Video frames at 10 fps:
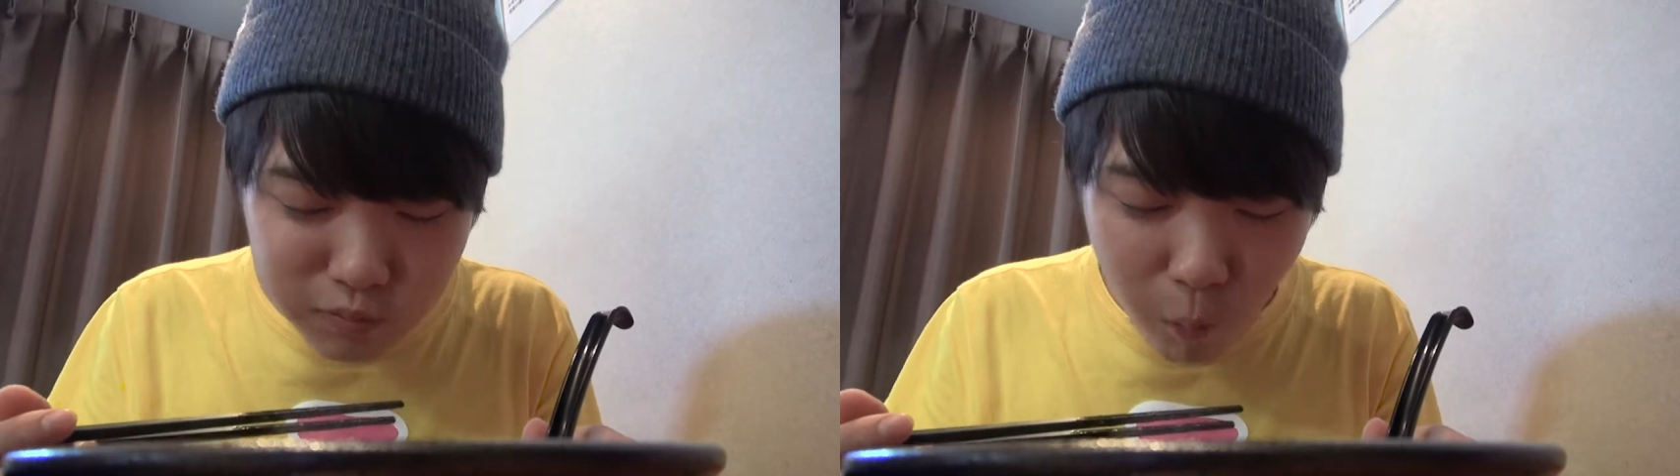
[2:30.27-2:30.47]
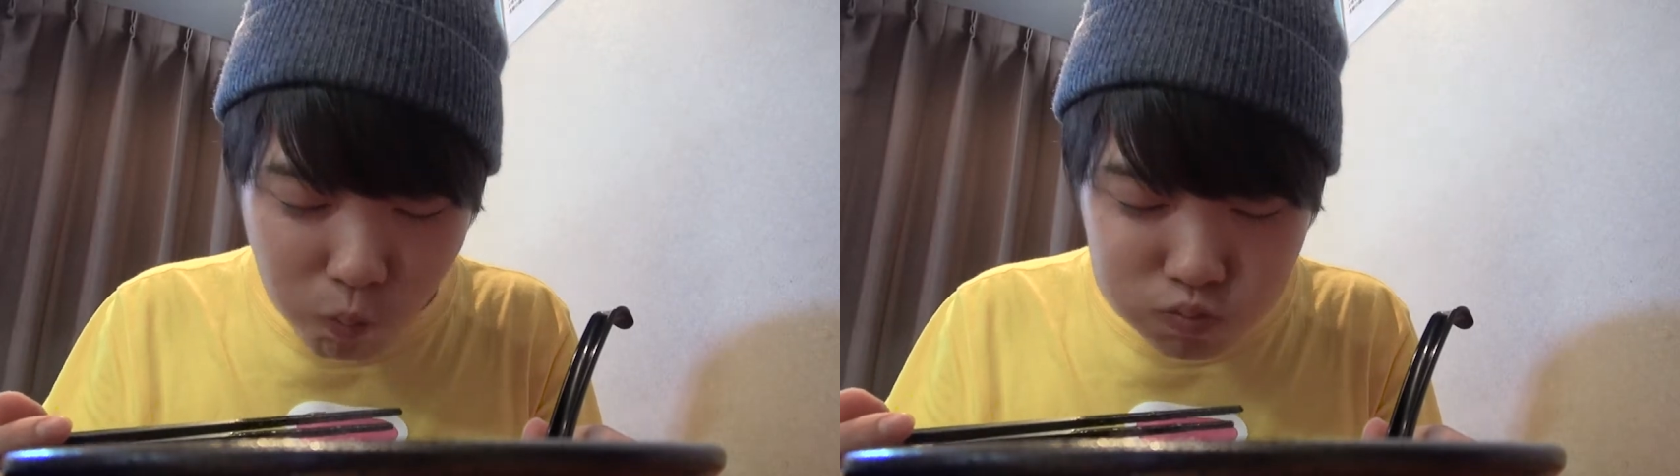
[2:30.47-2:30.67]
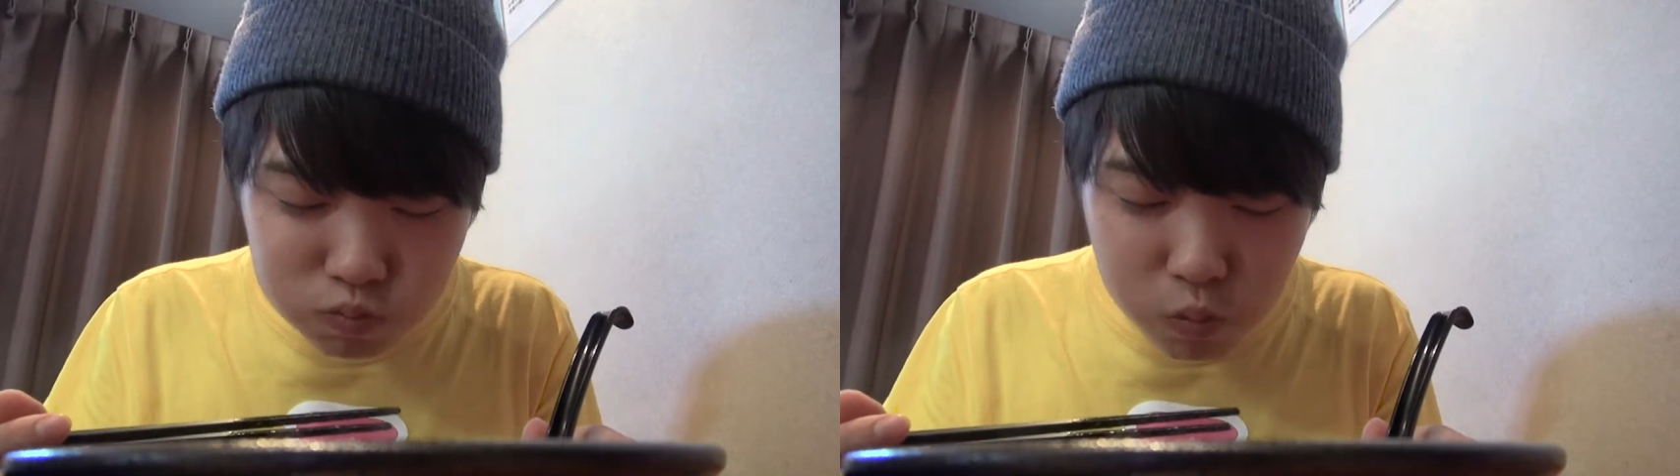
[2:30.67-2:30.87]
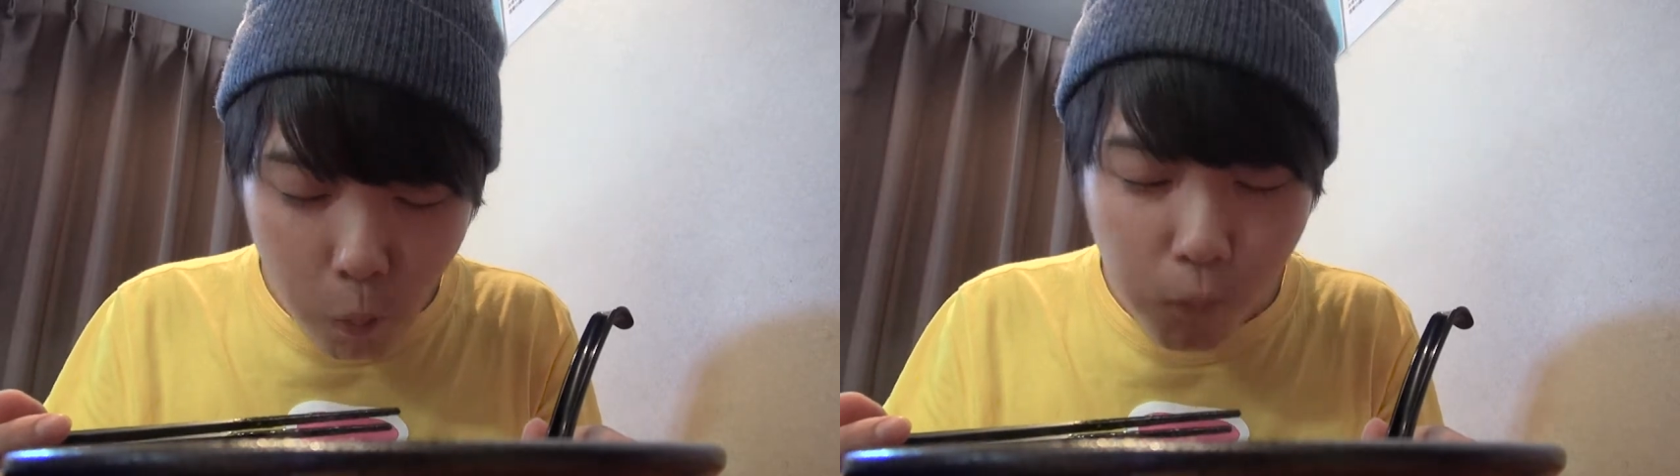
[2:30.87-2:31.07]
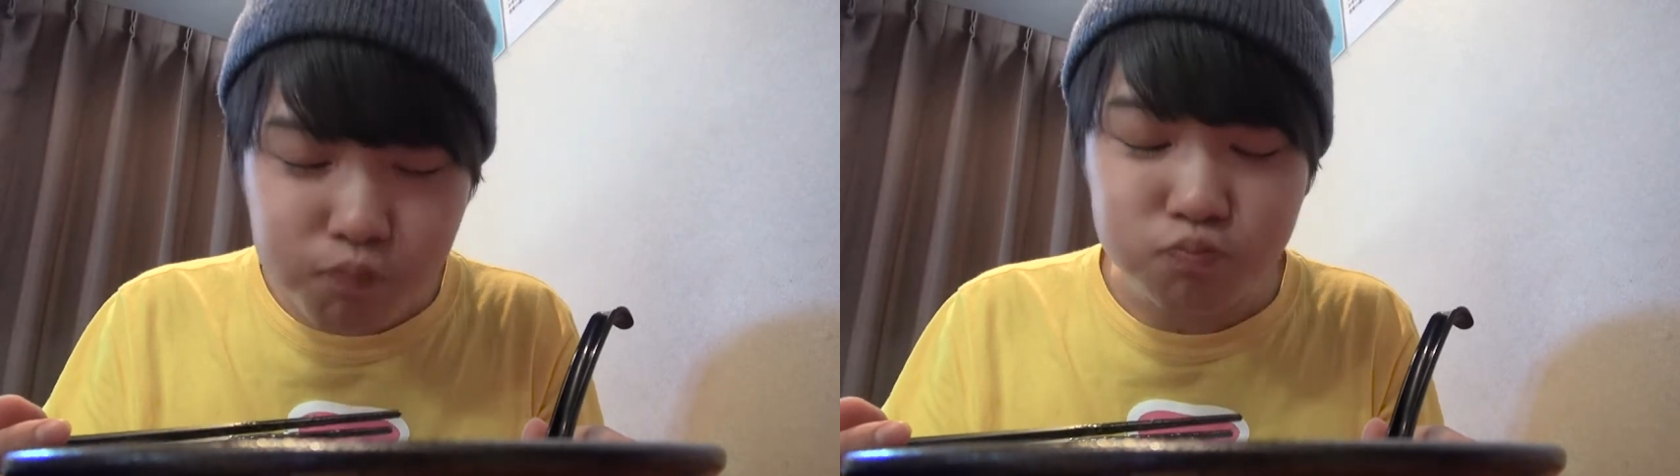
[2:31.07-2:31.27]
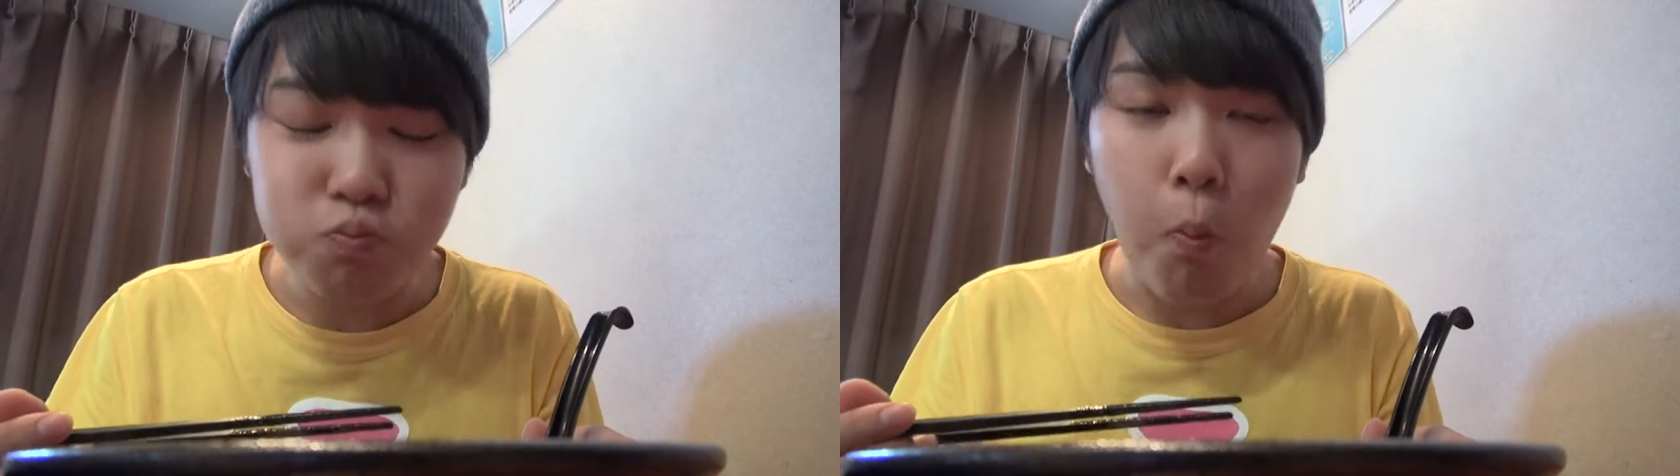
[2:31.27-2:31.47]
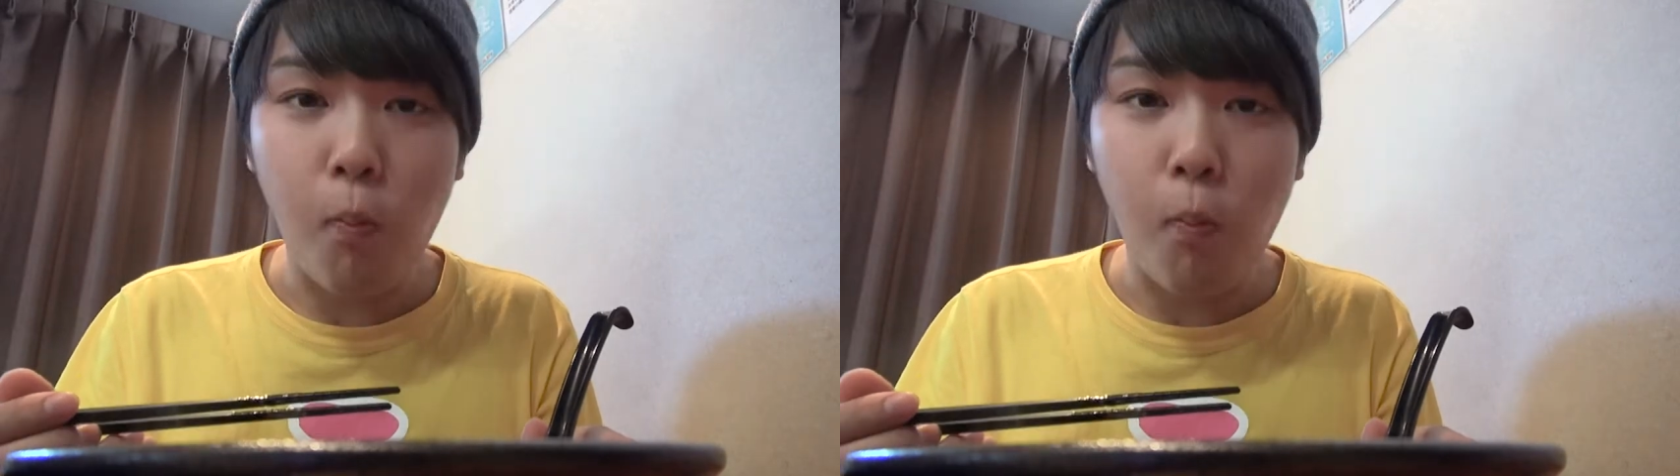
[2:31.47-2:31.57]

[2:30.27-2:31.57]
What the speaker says: as well as enjoyable.